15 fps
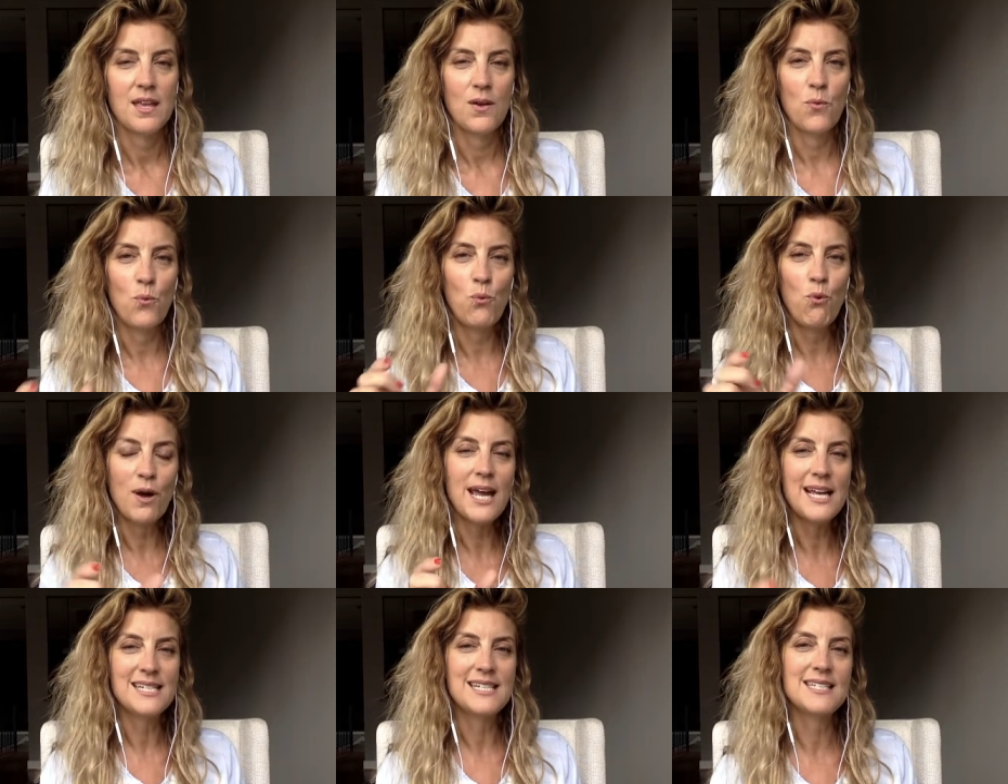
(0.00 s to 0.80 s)
What
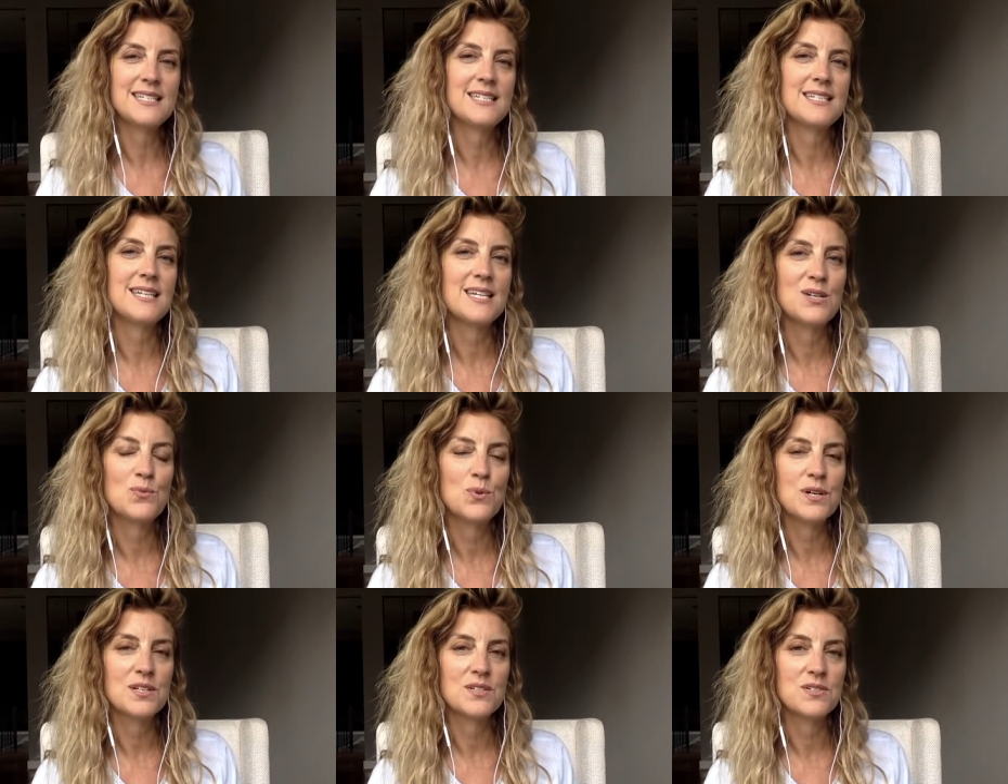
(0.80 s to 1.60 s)
I didn't see
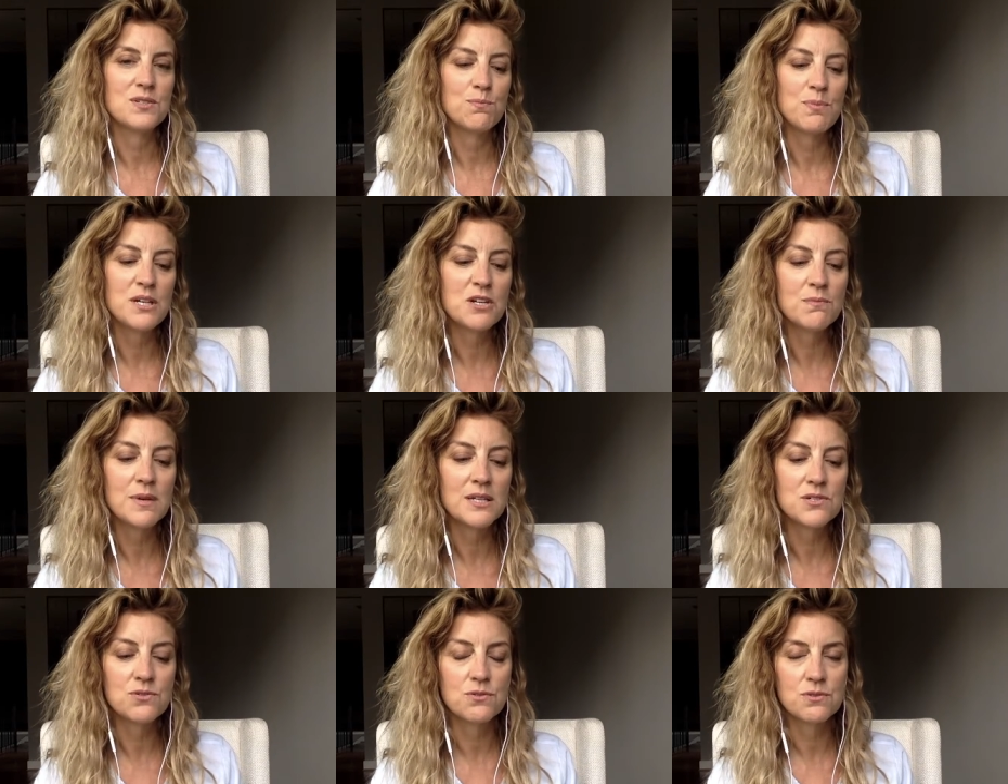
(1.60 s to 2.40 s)
was peer
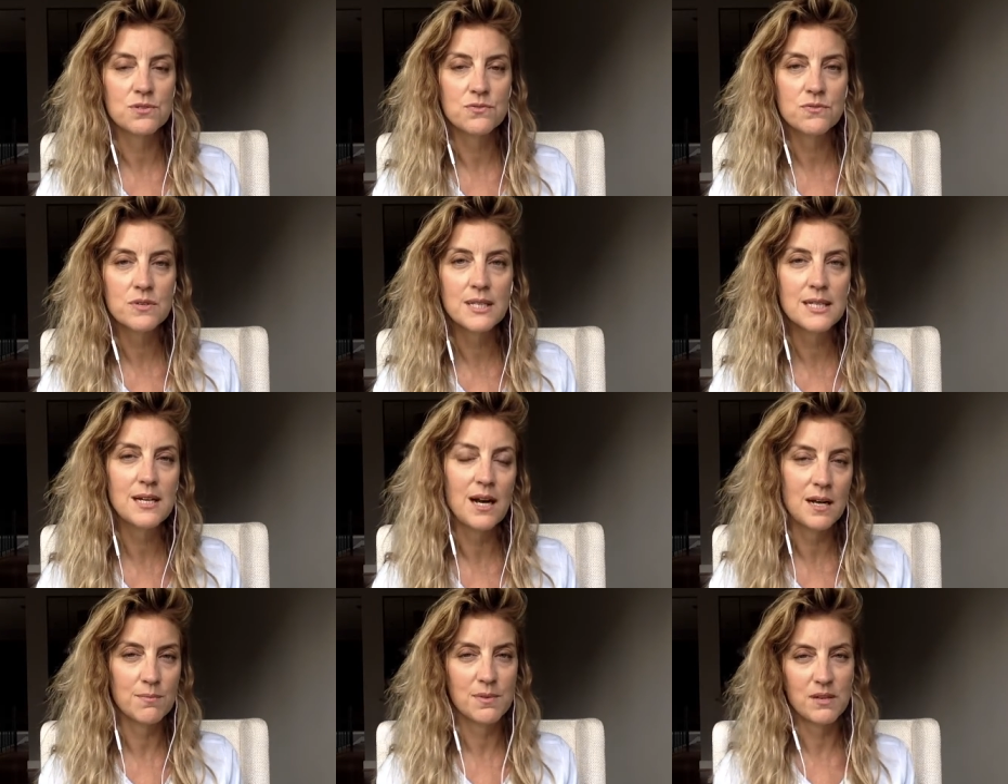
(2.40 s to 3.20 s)
mentors really
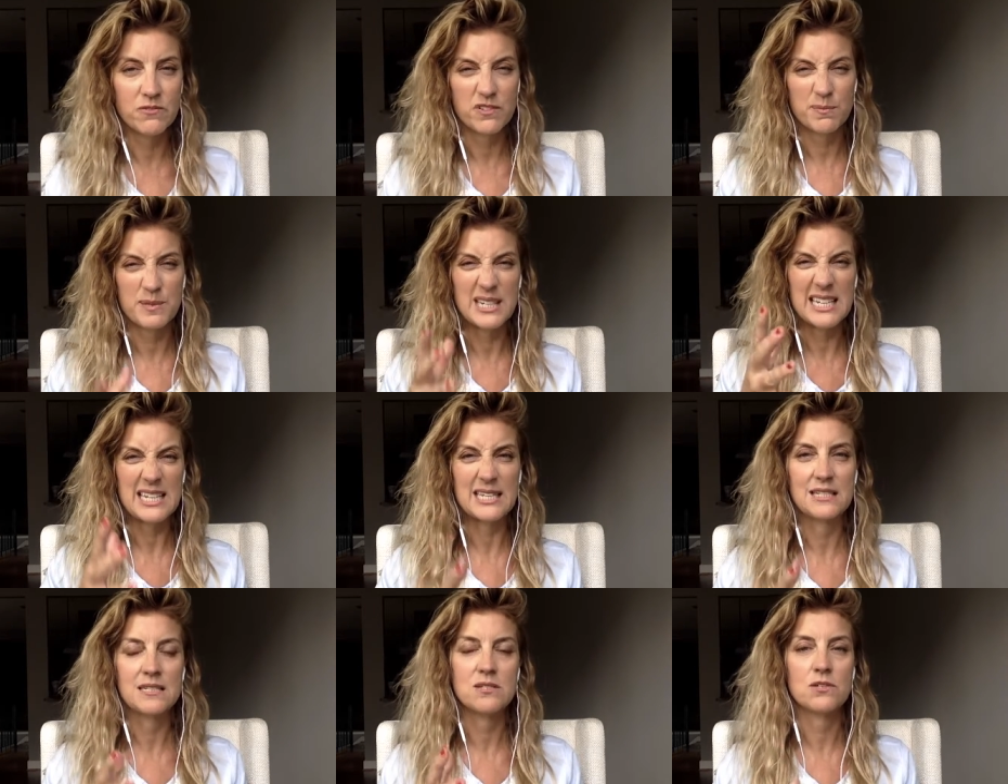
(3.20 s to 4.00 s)
coming from an
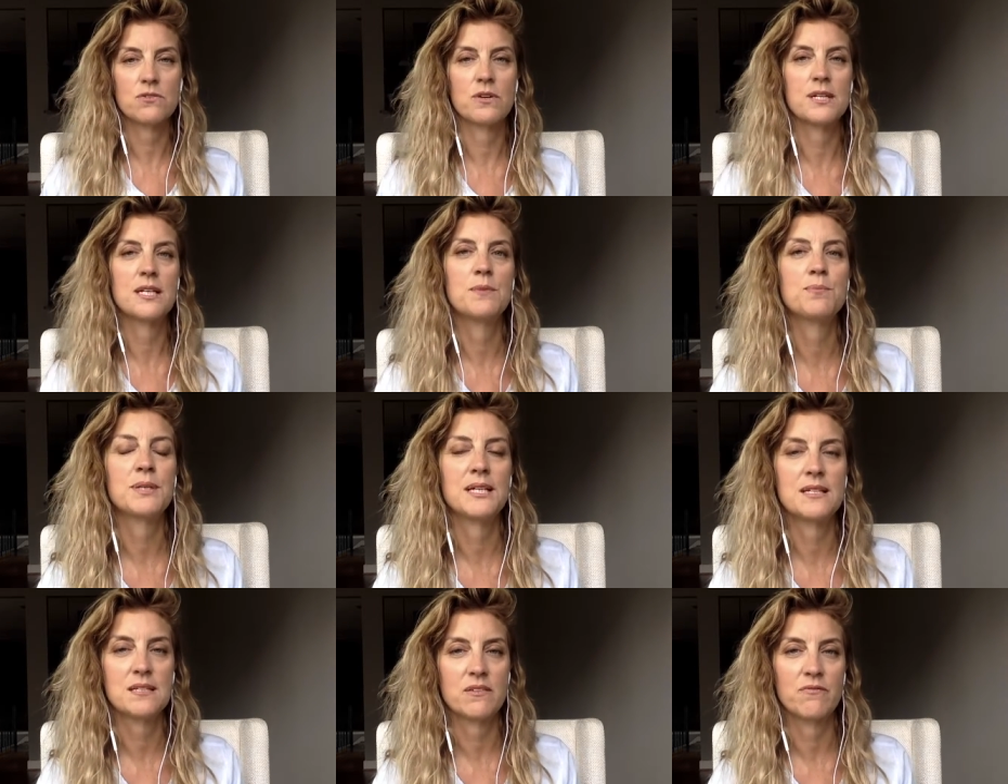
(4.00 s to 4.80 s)
integrated
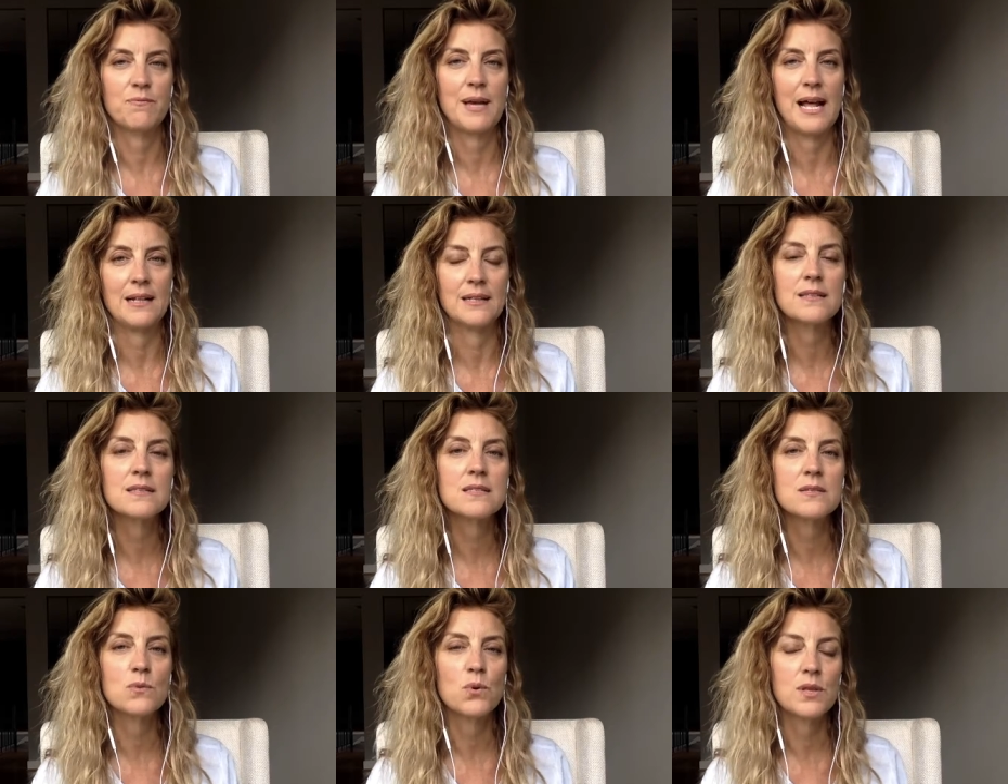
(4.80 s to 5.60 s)
place of
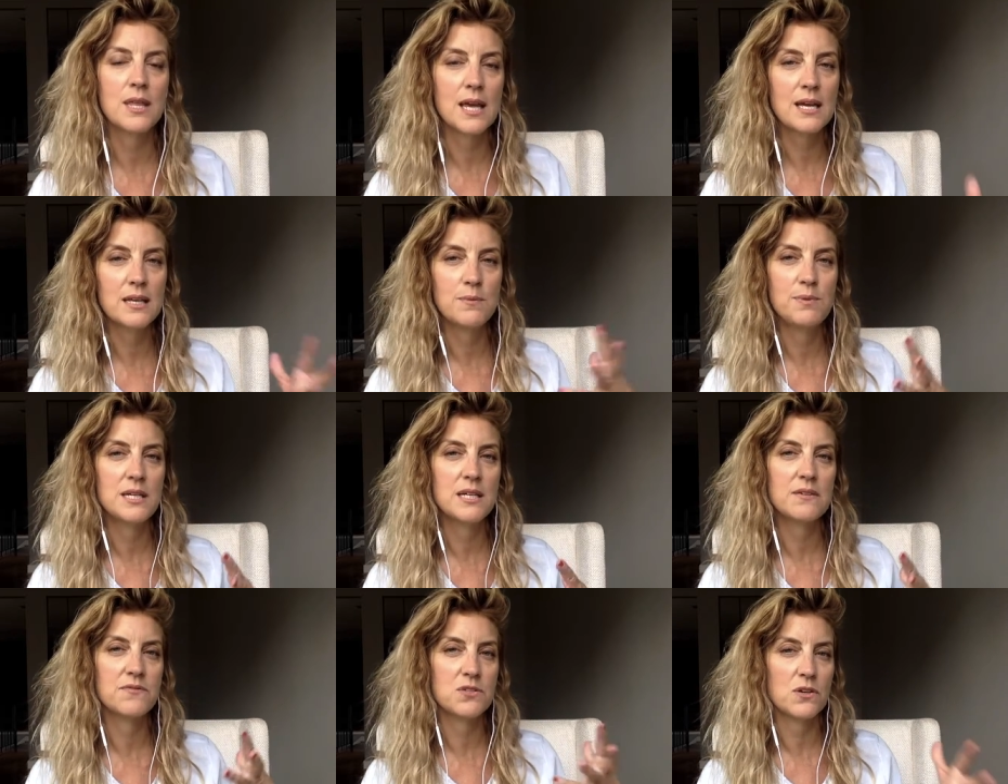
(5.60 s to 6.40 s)
balance, where they could be
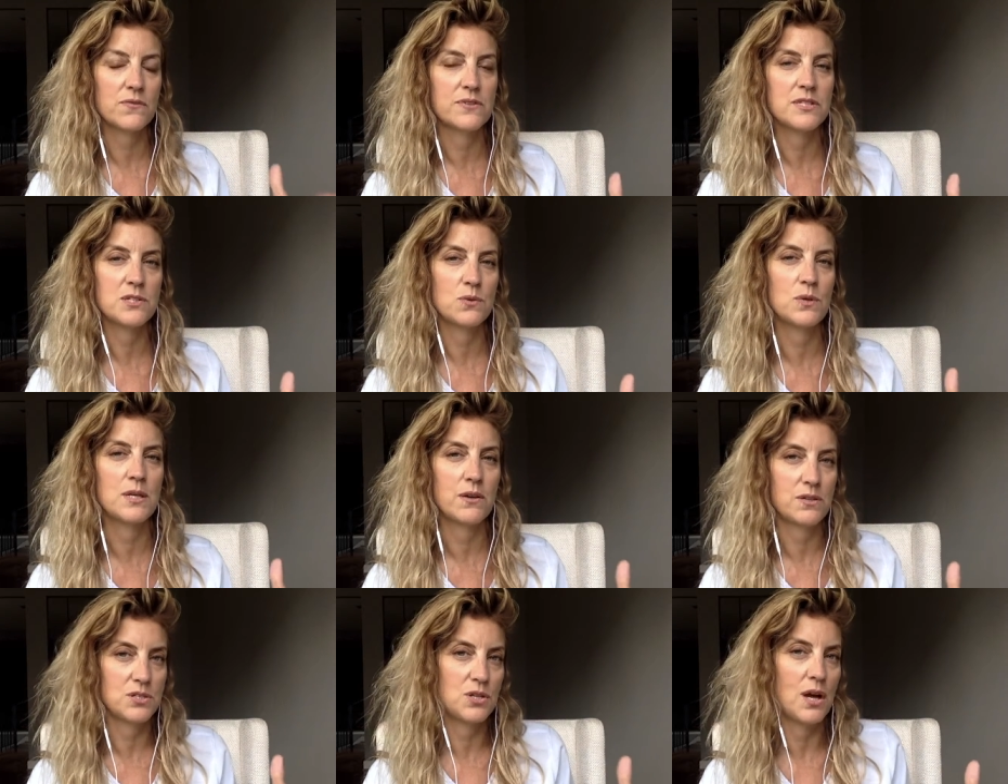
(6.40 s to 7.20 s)
of service to
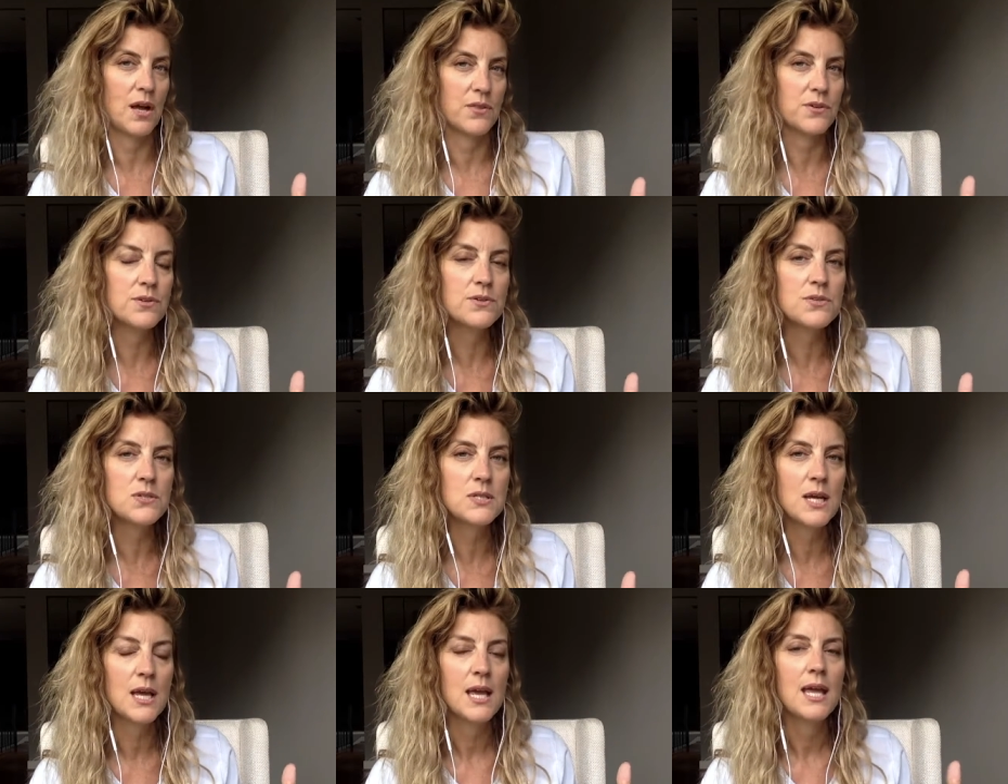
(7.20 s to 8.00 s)
others